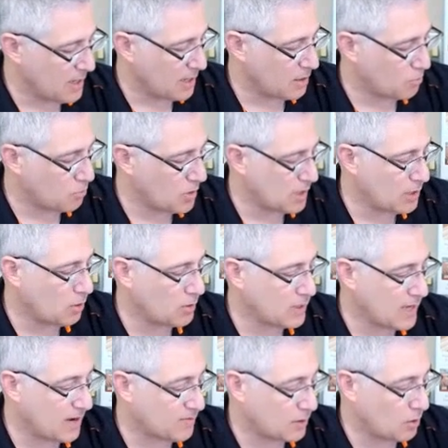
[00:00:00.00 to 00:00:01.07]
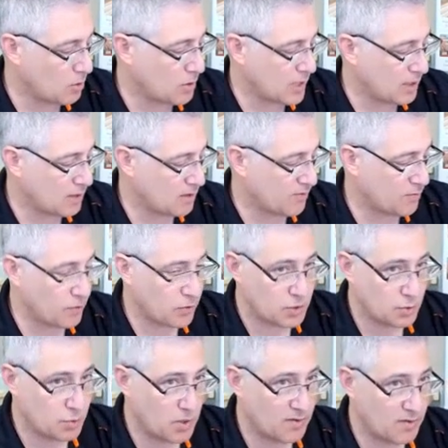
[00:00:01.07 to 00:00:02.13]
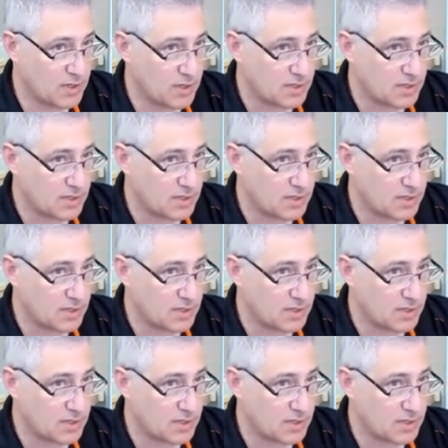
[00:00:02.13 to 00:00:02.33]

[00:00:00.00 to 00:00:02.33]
And I really only have to locate the first one of